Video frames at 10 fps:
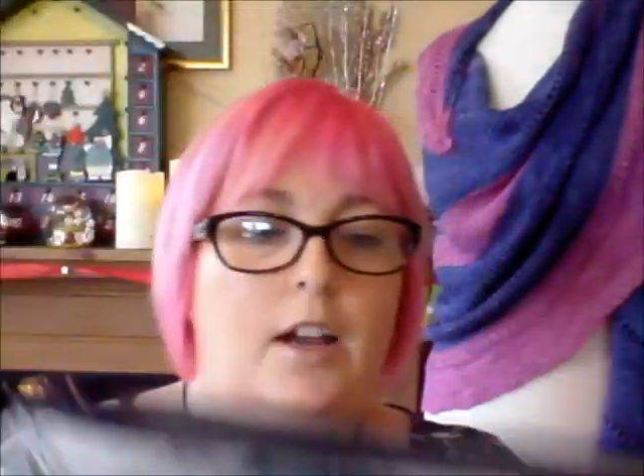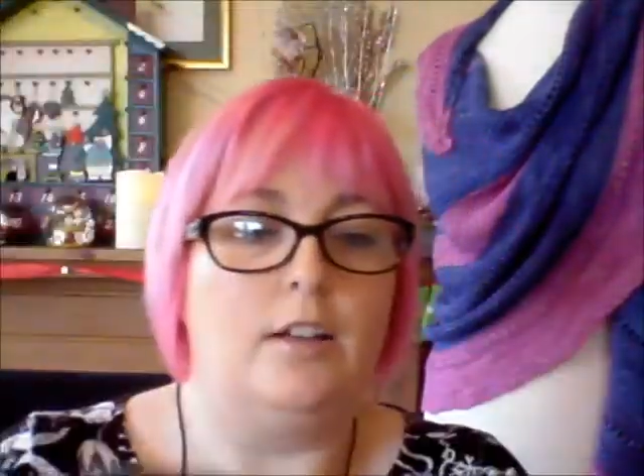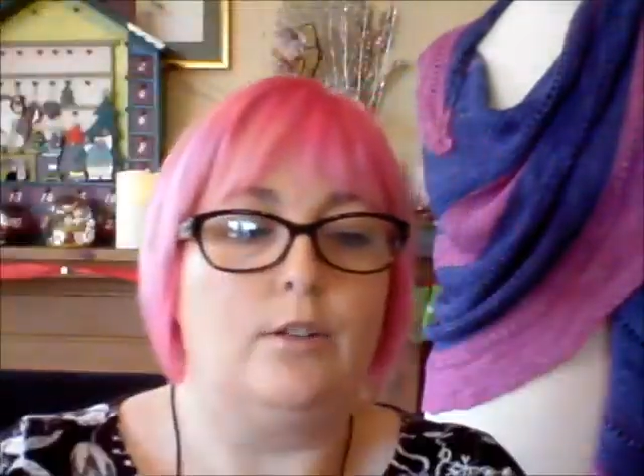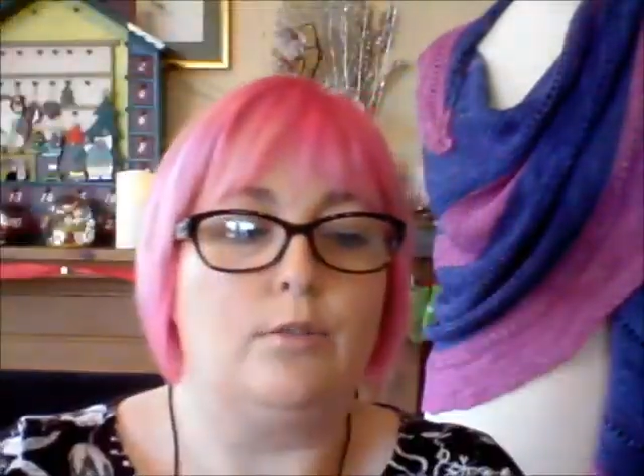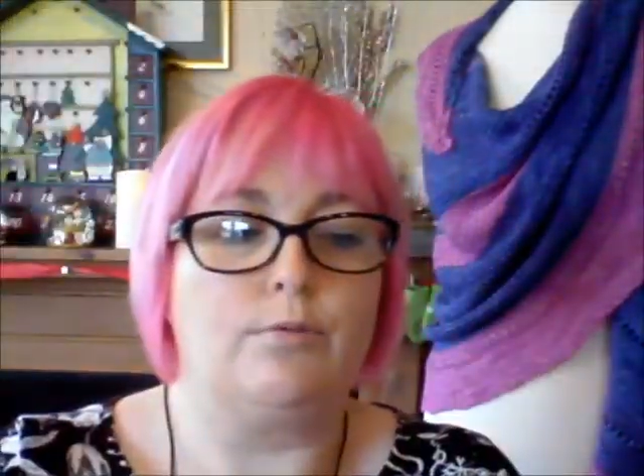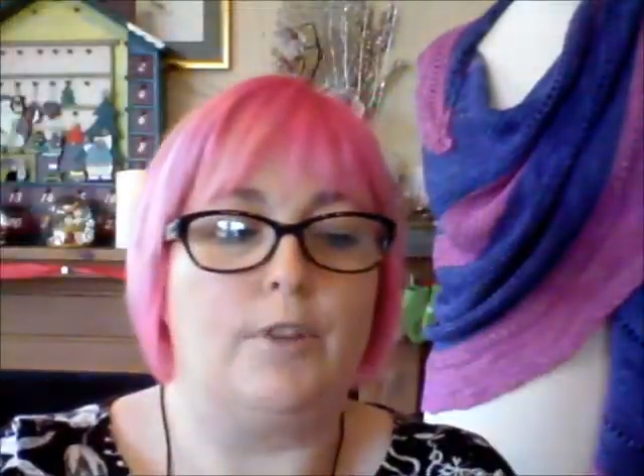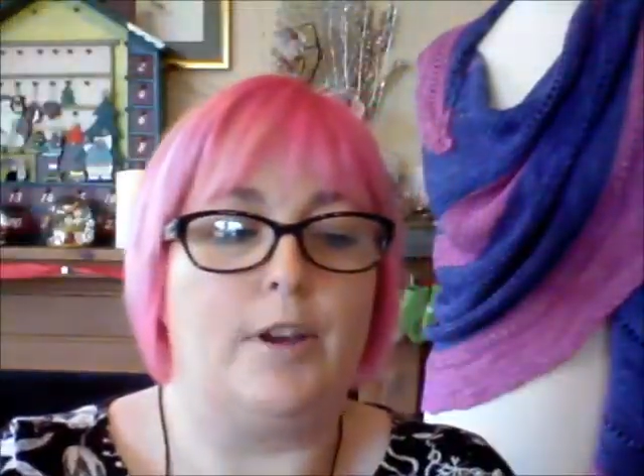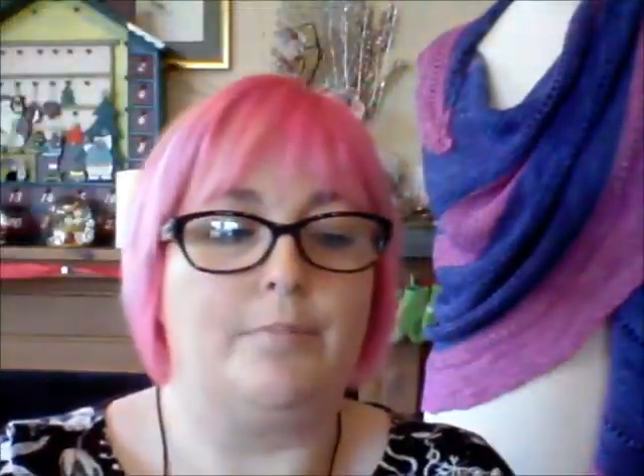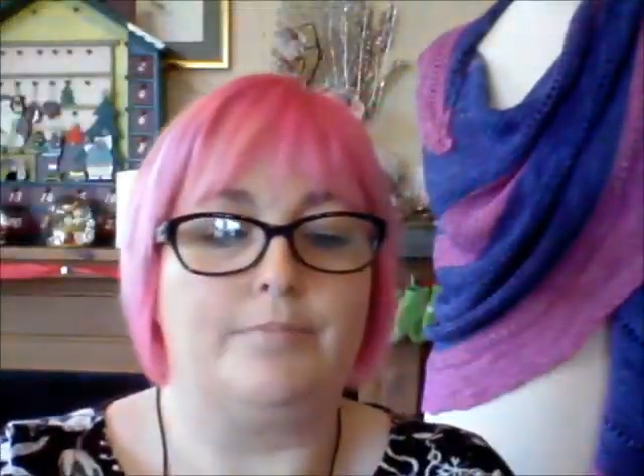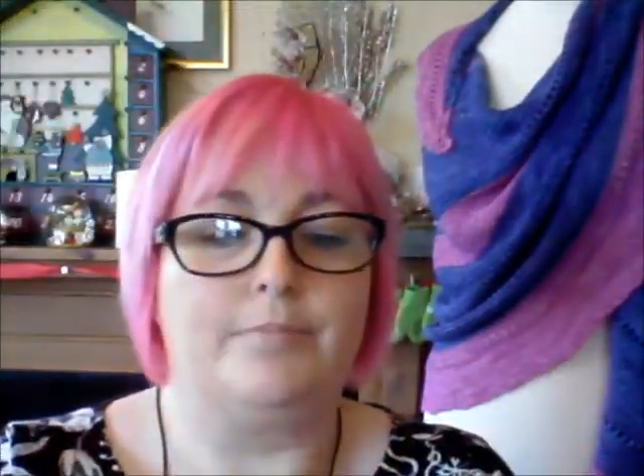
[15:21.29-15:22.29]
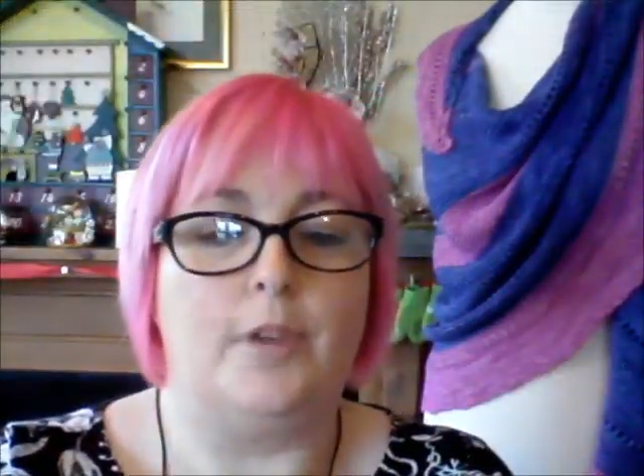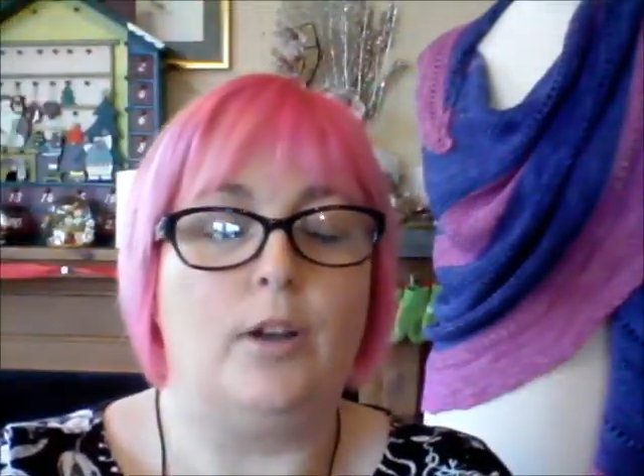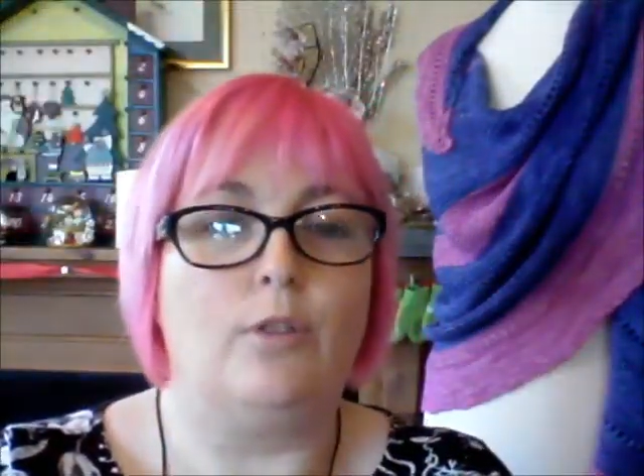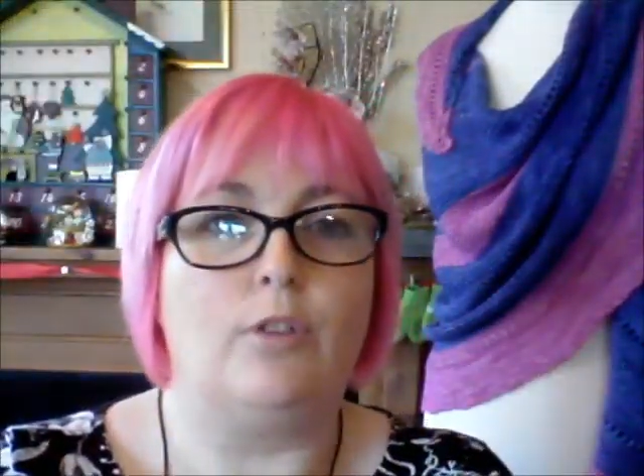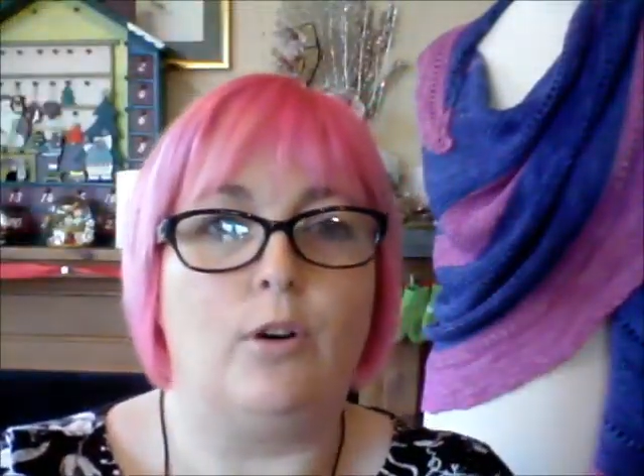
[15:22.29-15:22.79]
I
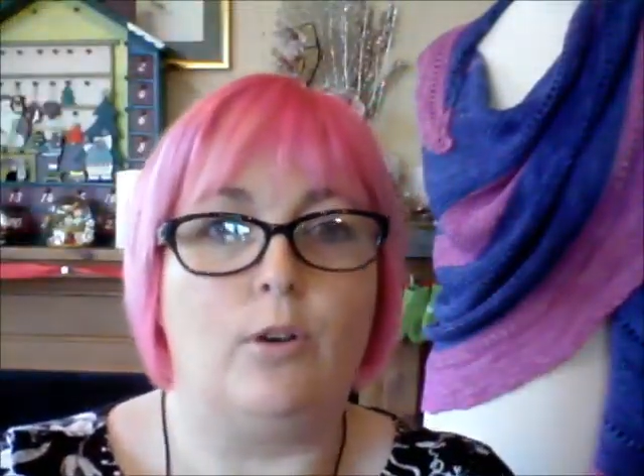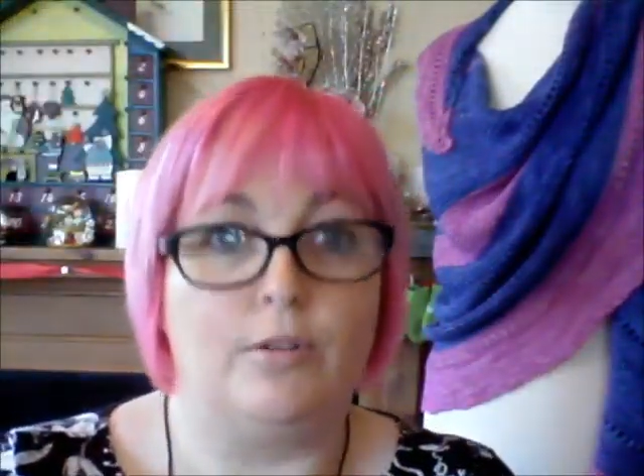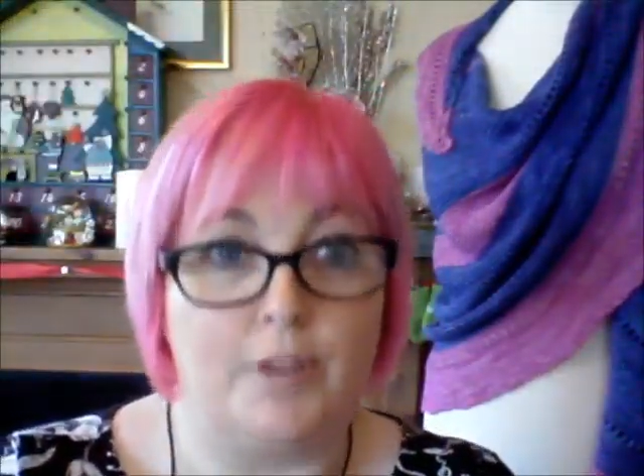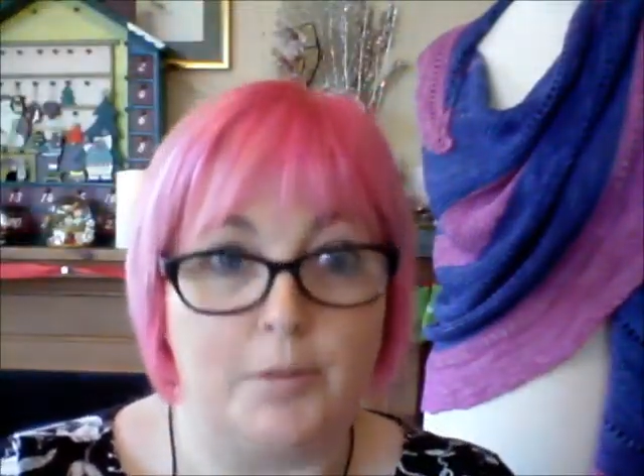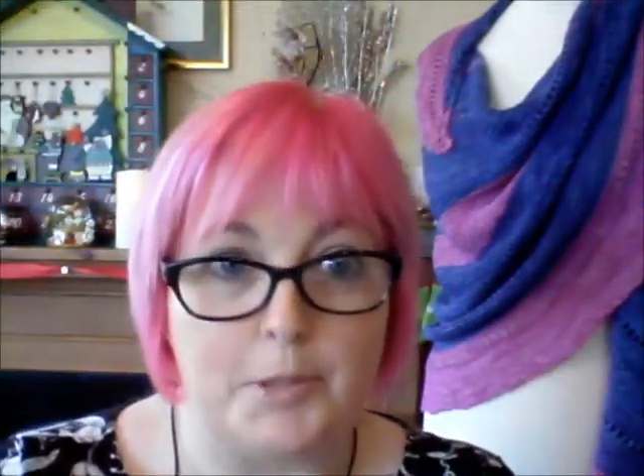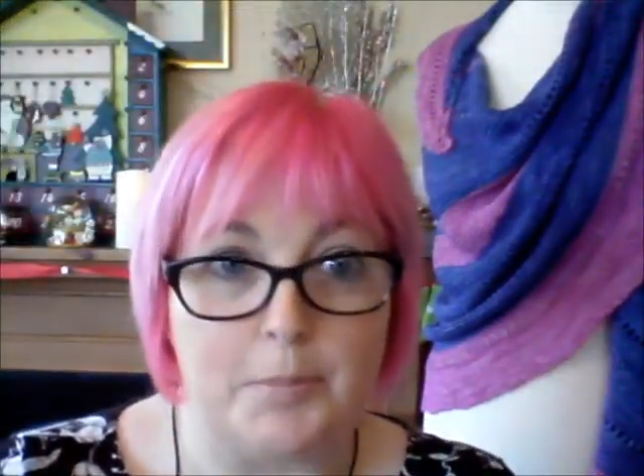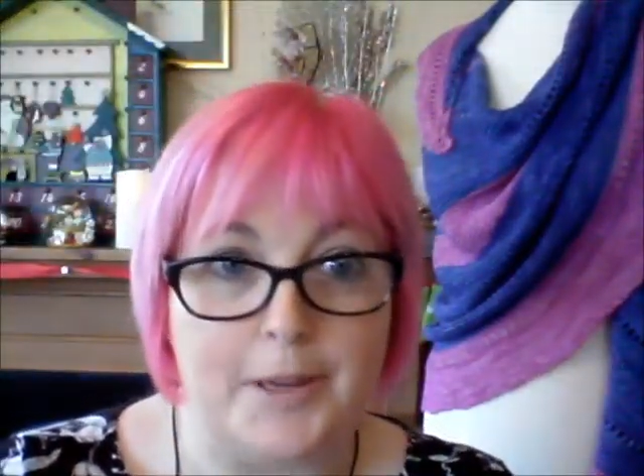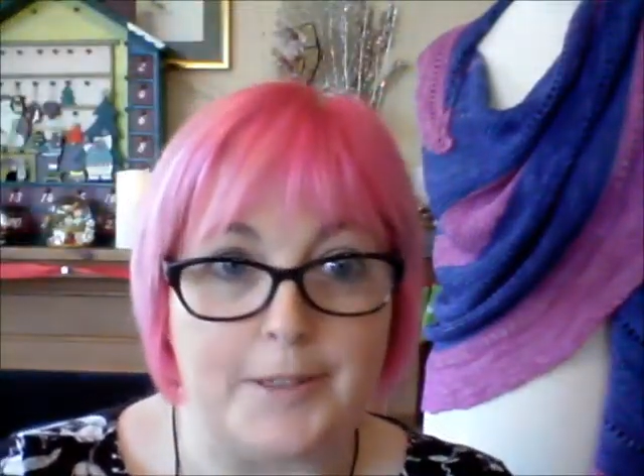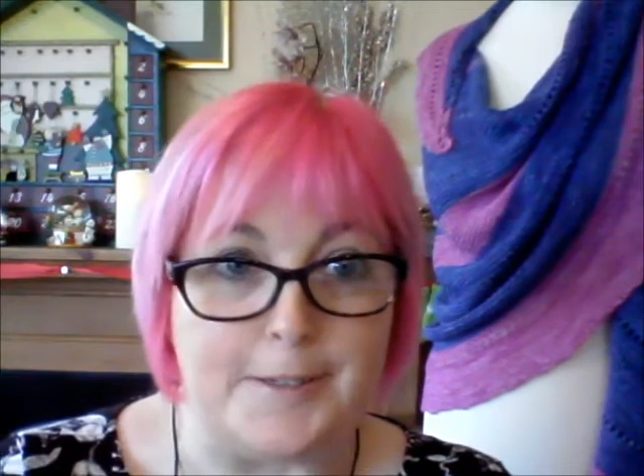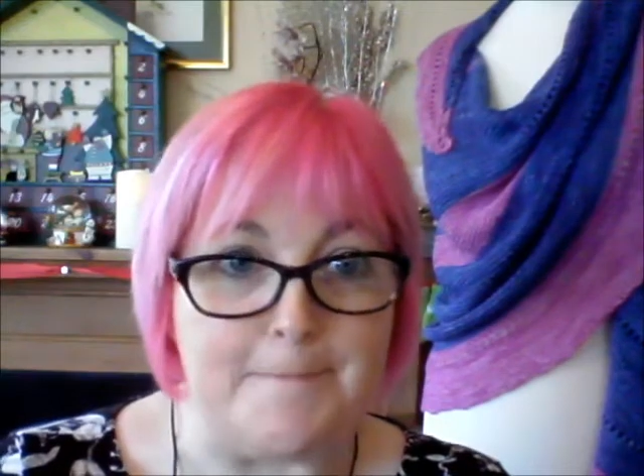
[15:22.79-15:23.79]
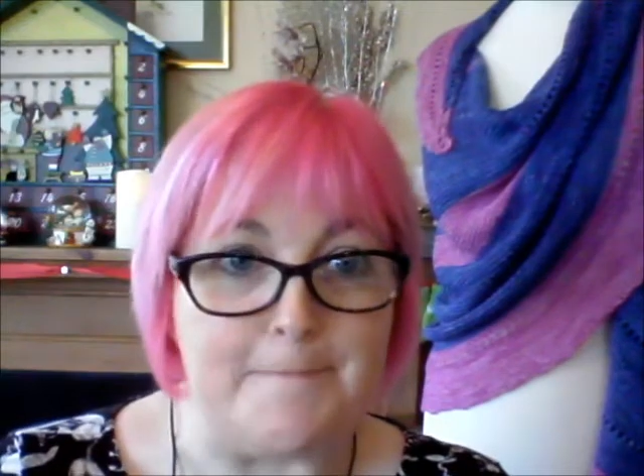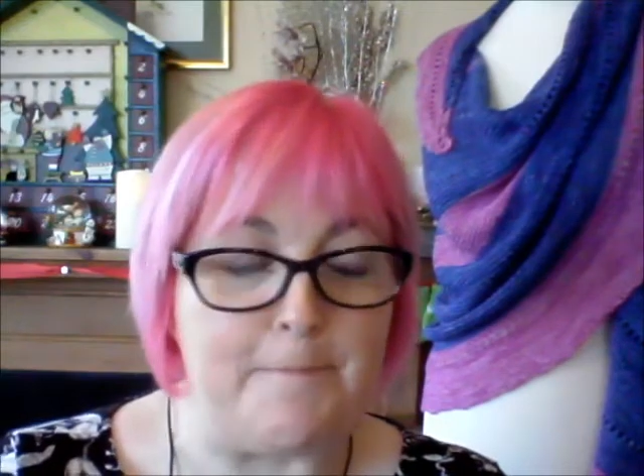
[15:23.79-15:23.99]
love all of Emma's bags,